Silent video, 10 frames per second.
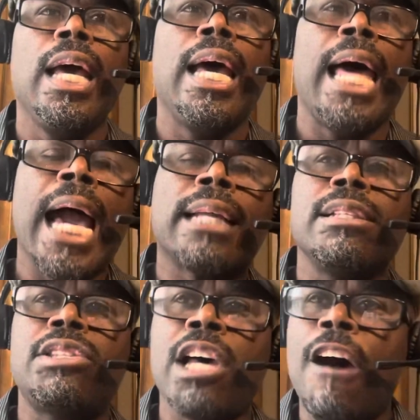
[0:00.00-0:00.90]

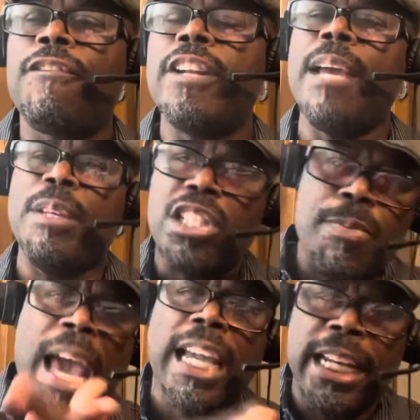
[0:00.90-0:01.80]
acting tough and they be
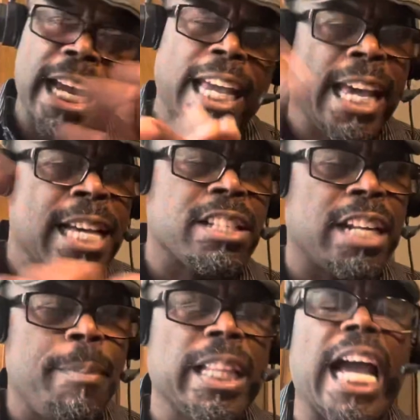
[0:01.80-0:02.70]
smacking their hands and
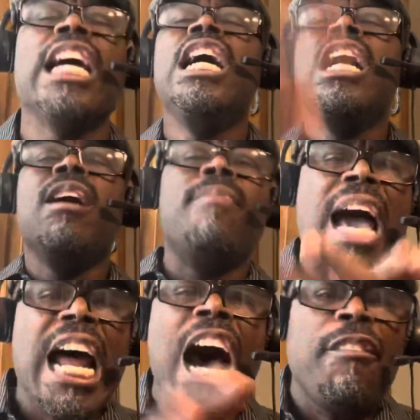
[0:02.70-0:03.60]
they be like, man,
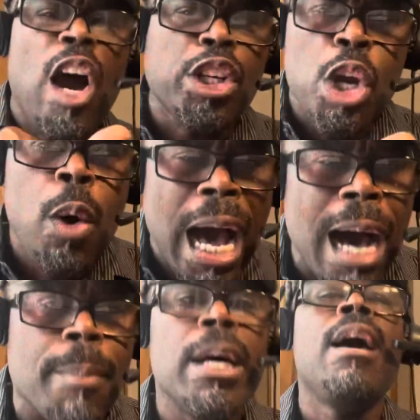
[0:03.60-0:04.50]
I'll fuck you
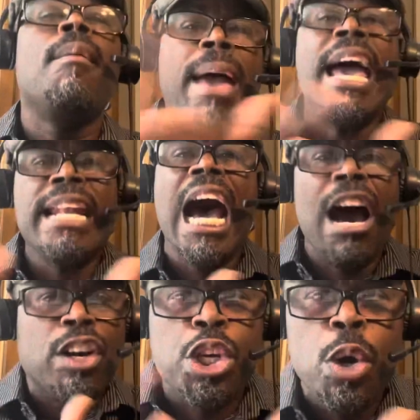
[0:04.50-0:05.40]
up. Man, I'll
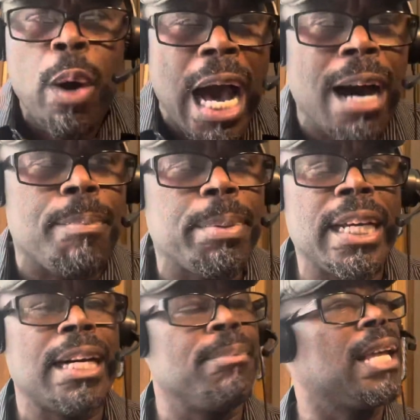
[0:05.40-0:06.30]
fuck you up.
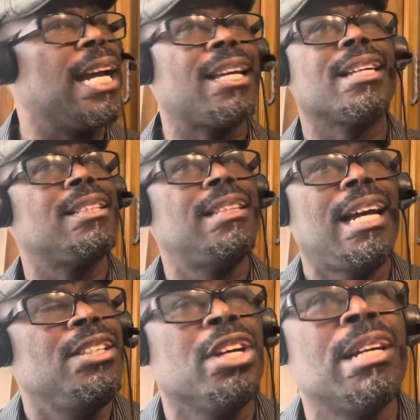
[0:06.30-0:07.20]
And I'm like,
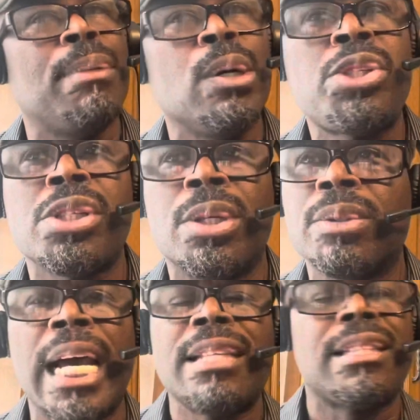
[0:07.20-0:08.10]
you're emotional.
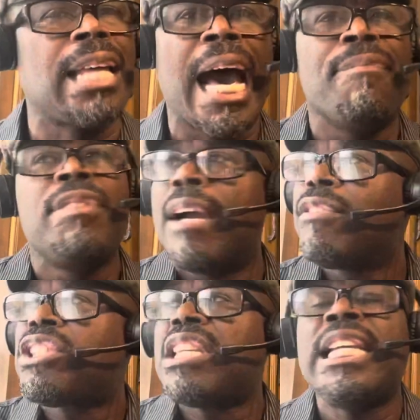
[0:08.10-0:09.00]
I've never
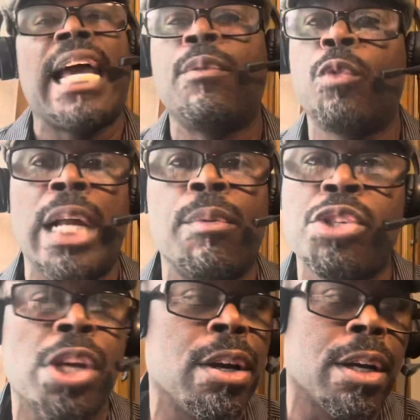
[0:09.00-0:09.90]
seen that when I was
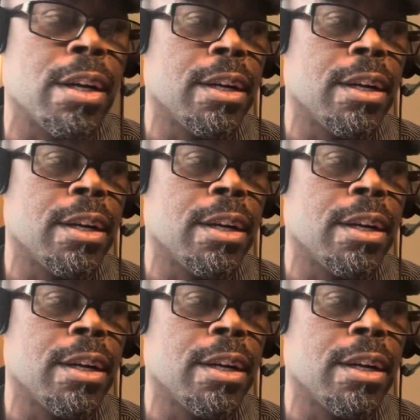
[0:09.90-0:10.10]
younger.